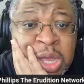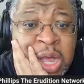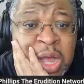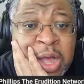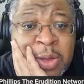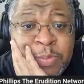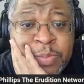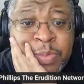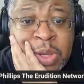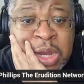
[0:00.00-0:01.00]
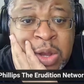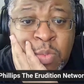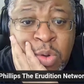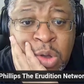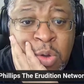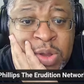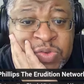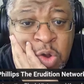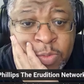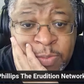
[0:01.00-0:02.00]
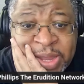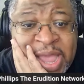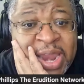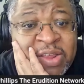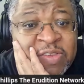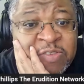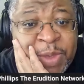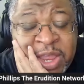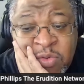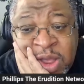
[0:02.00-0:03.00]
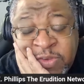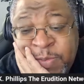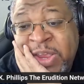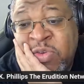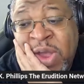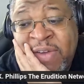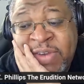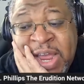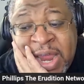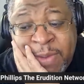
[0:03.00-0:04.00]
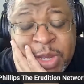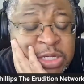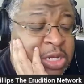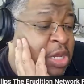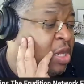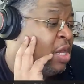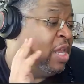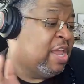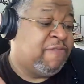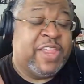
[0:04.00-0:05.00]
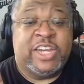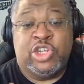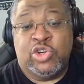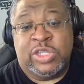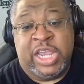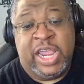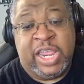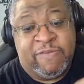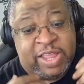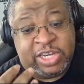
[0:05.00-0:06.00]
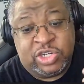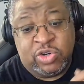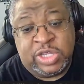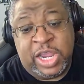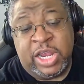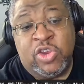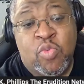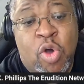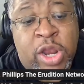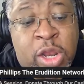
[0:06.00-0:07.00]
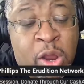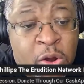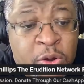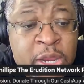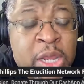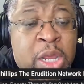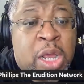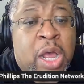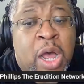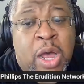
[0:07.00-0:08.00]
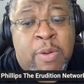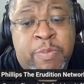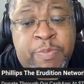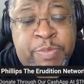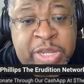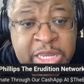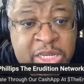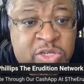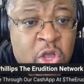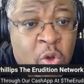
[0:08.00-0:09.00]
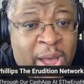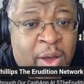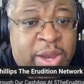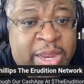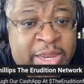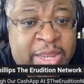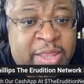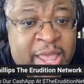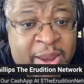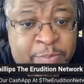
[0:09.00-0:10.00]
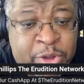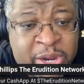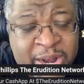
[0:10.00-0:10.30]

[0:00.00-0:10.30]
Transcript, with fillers: Um, and it will go into orbital mechanics and space, spacecraft dynamics. If that's your thing, if that's your thing that you want to learn, uh, please go out and get that book.